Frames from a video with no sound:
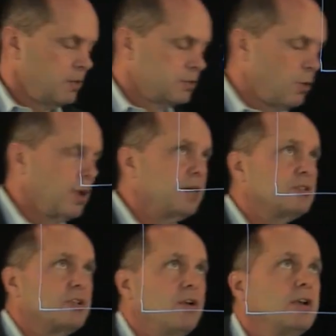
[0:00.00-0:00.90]
So we're going
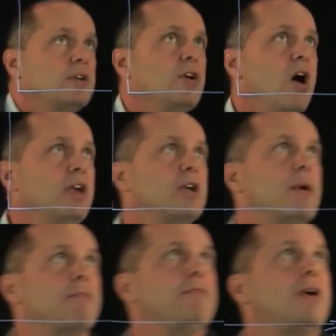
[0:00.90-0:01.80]
to start talking
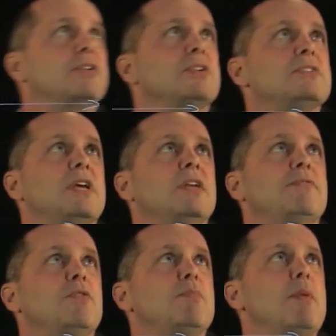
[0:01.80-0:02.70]
about functions, and
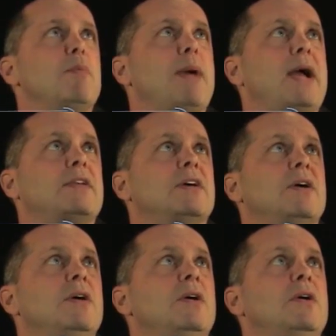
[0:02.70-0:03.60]
if you remember back
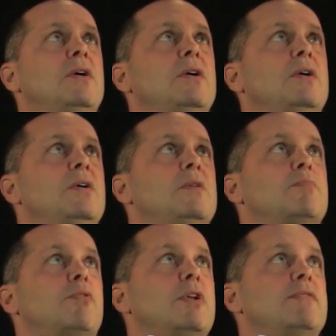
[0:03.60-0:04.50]
to
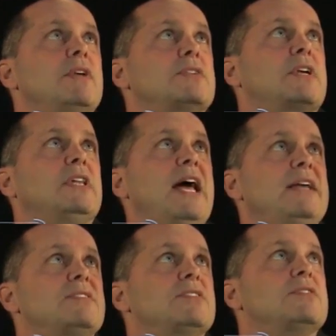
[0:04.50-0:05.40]
previous
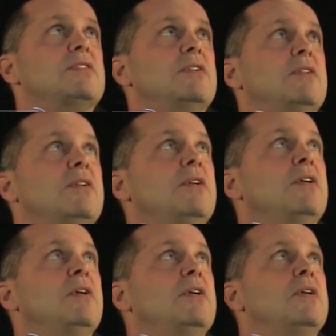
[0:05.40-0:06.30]
classes,
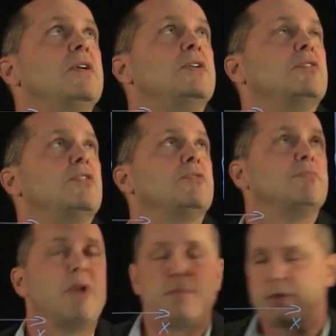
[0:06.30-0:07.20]
you'll
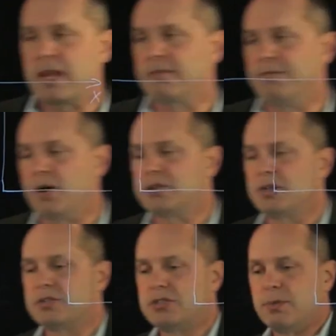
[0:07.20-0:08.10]
remember that a
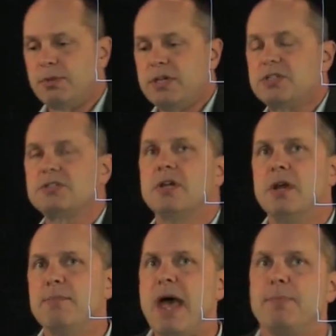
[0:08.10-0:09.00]
function is simply just
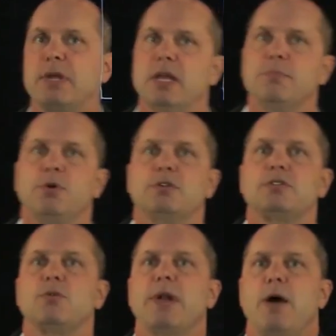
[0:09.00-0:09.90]
mapping
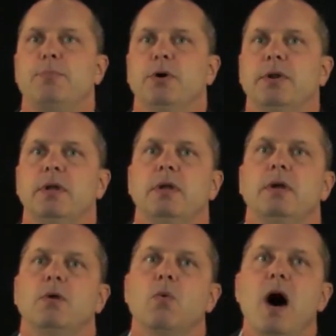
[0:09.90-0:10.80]
inputs to an output.
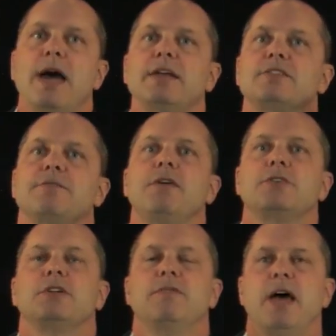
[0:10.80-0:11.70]
Y is a
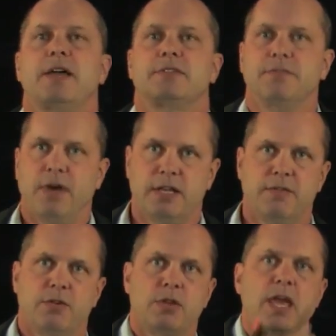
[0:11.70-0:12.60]
function of x. If I
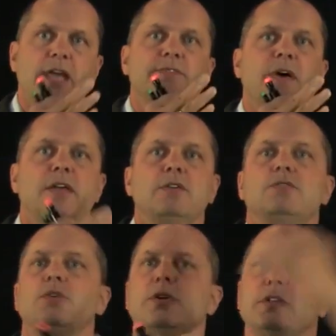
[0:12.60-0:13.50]
give you the x
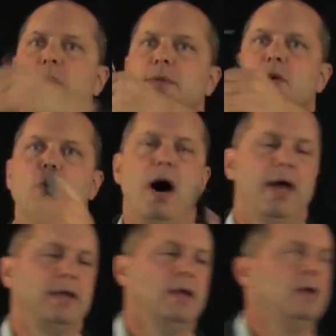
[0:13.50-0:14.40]
values, you can tell me the
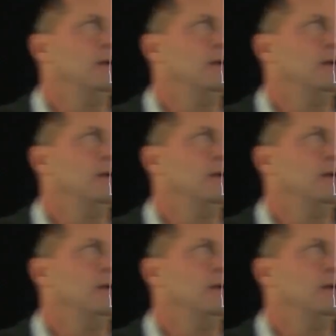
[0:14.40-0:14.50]
y.